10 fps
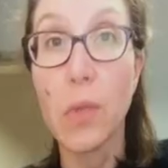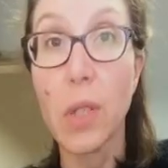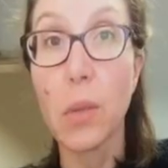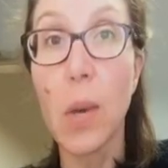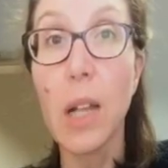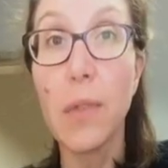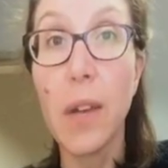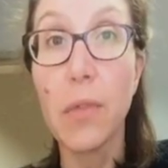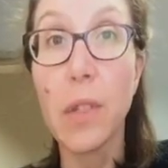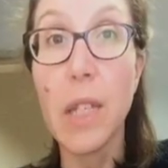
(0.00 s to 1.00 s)
To
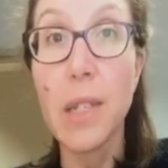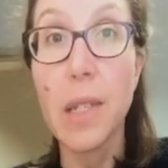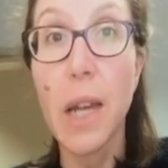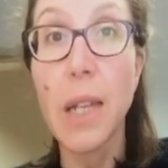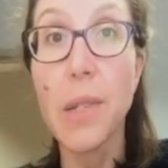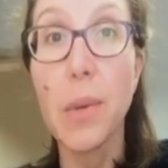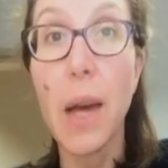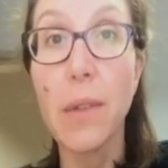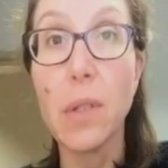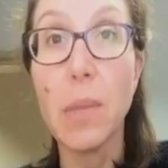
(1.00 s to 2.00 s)
qualify for these studies, you
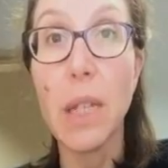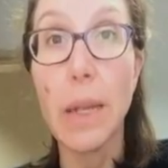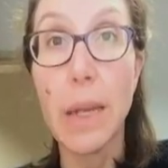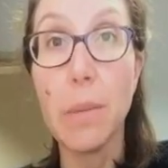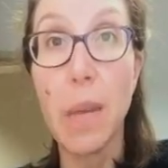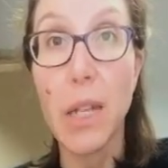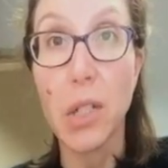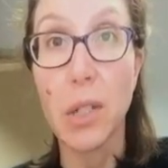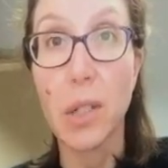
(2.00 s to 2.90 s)
have to be an inpatient.